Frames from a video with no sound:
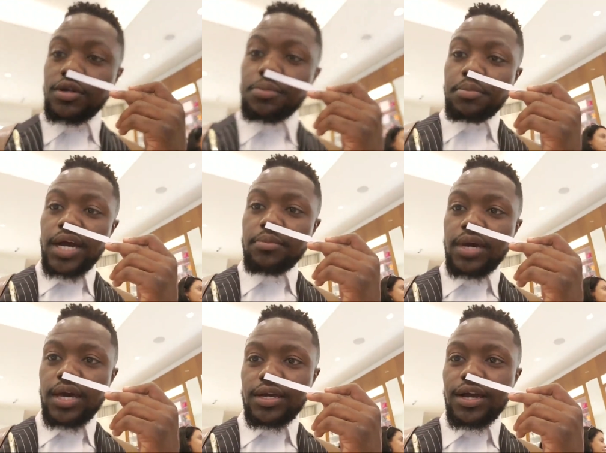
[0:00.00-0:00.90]
My
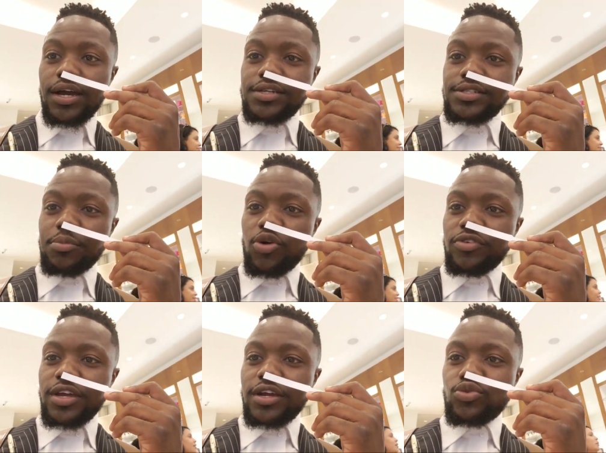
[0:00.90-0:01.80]
bad, guys. I'm
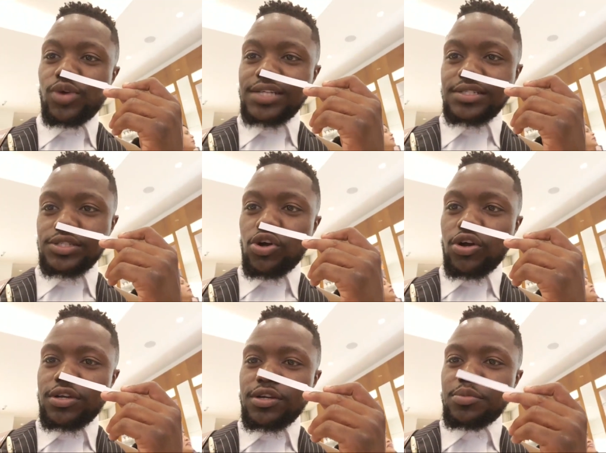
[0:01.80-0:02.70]
over here. You guys are
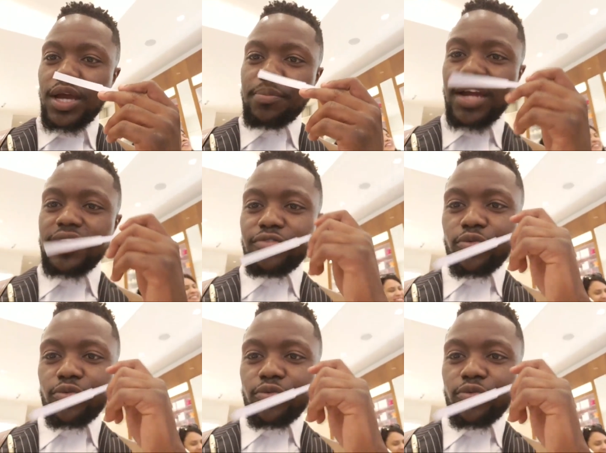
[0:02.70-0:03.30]
talking to me. I'm not even